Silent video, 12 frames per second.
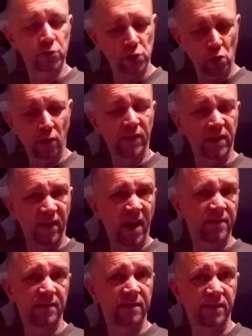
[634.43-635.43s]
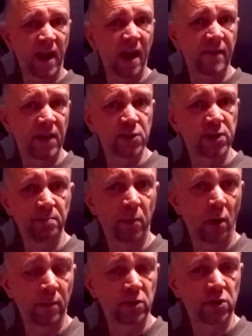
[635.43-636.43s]
Just cover your the air vents in the
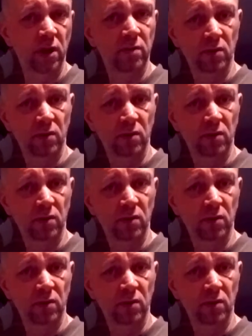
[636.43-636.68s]
bottom of the shoe,